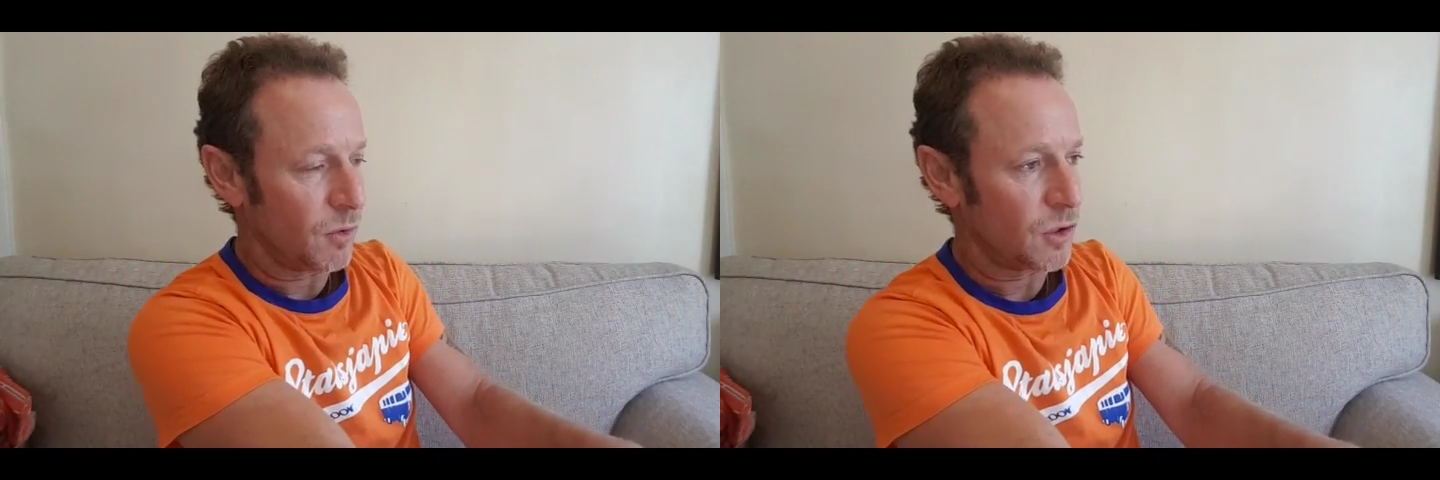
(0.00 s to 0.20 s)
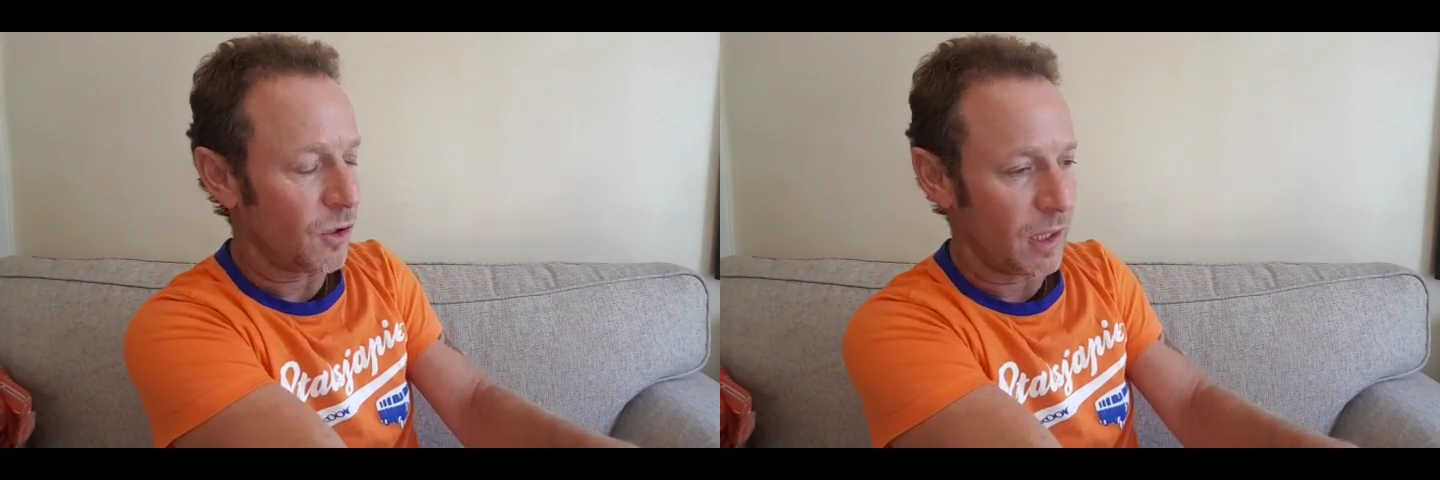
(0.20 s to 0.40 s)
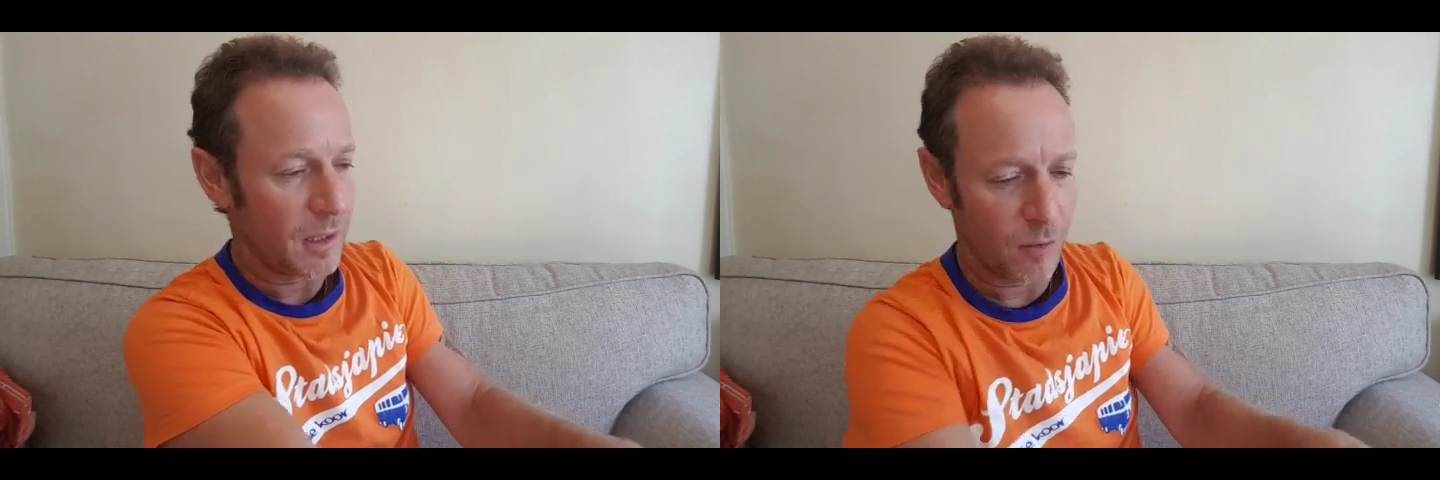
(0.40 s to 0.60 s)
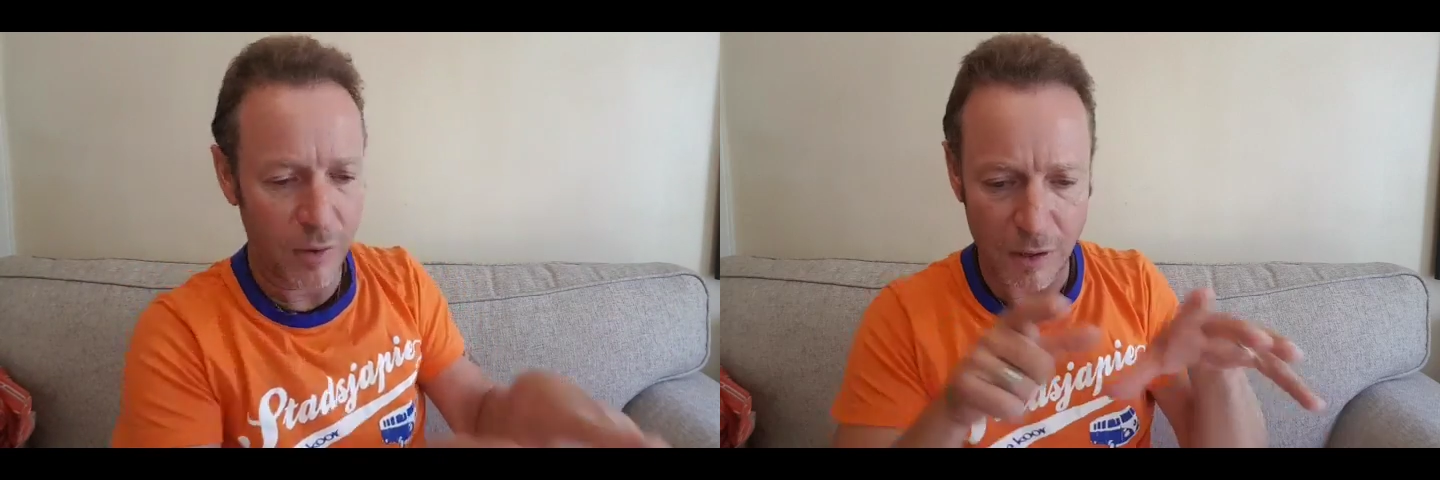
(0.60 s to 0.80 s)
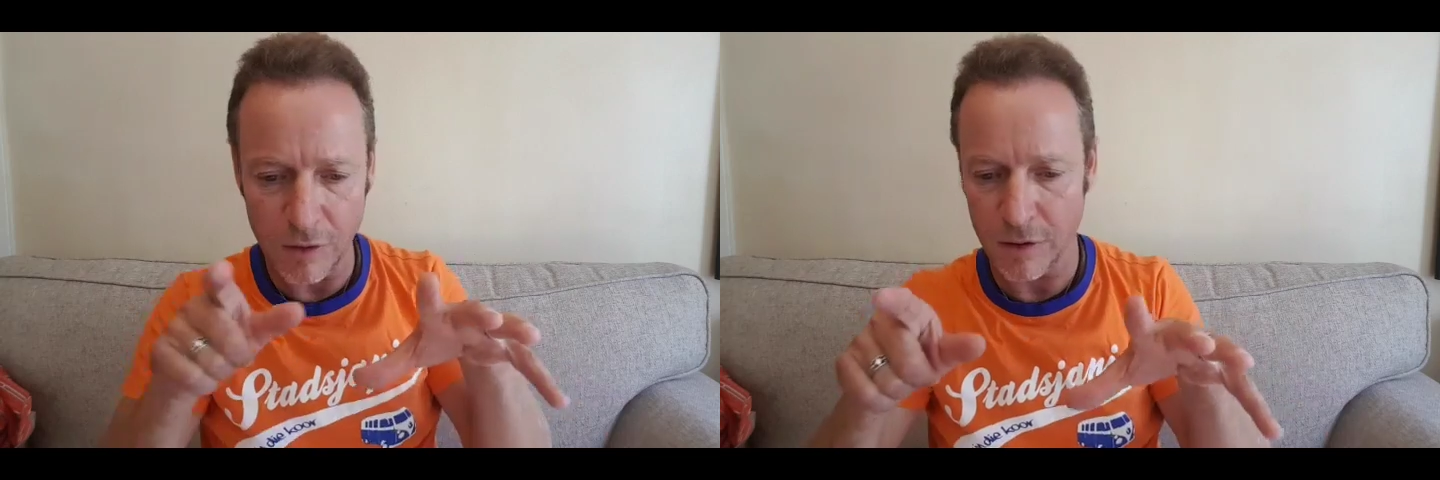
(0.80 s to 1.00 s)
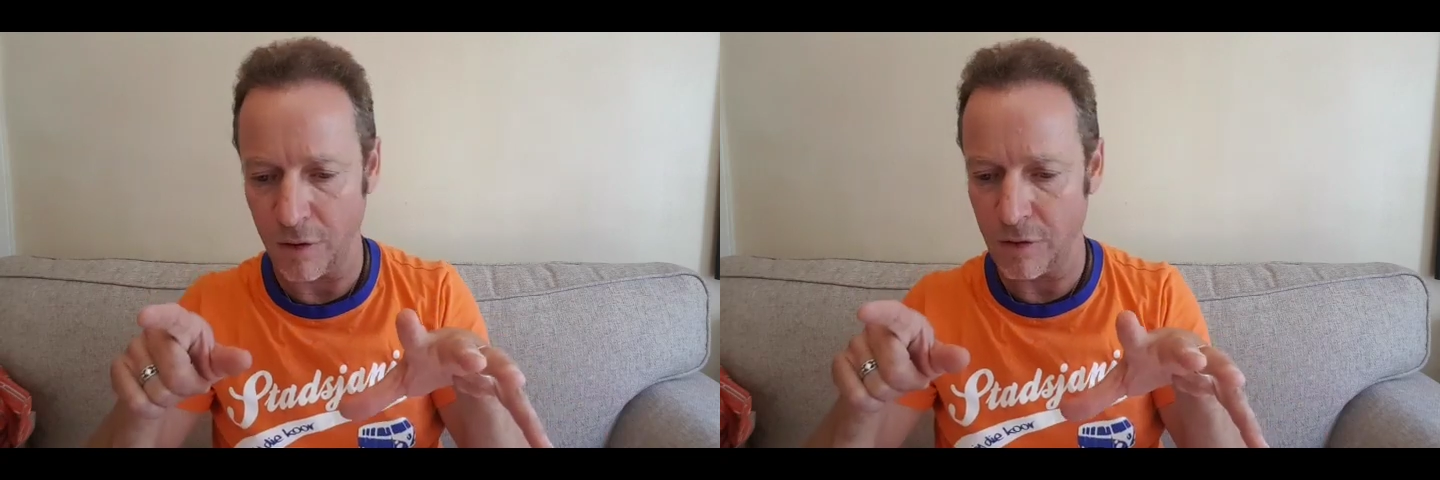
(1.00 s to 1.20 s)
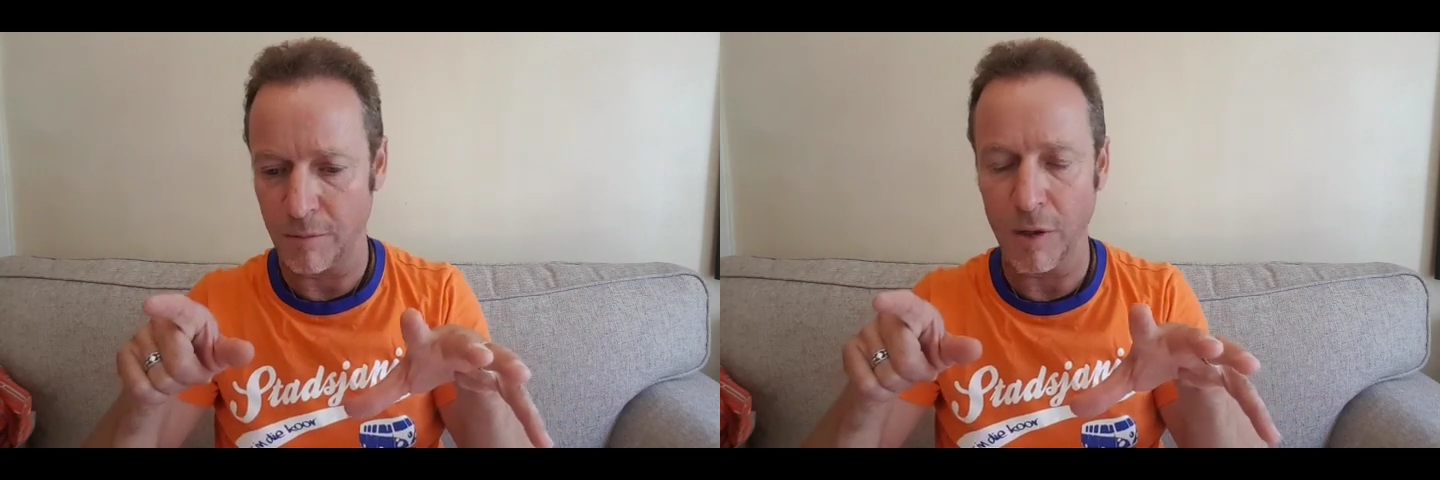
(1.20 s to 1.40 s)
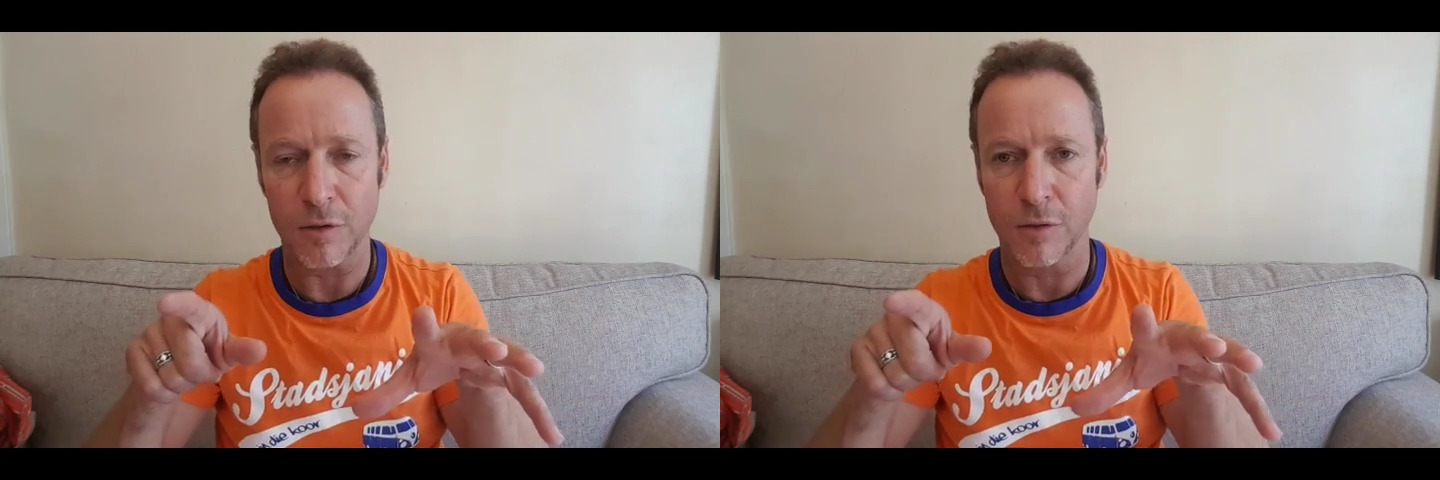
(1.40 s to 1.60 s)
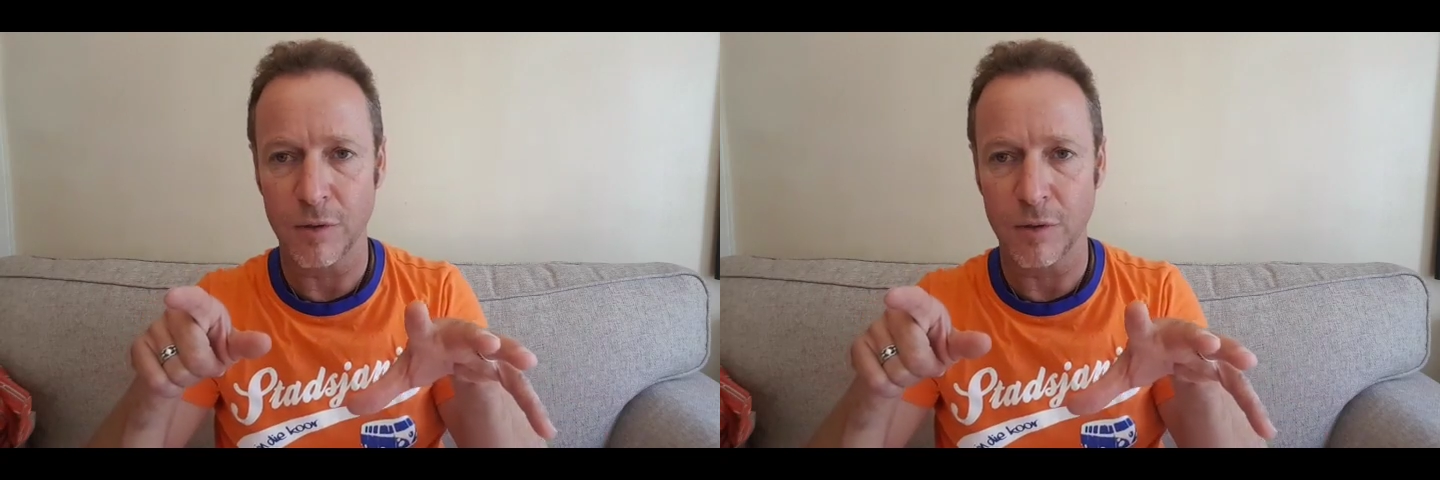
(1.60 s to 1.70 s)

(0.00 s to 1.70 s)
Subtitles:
It was gone. And the reel on the boat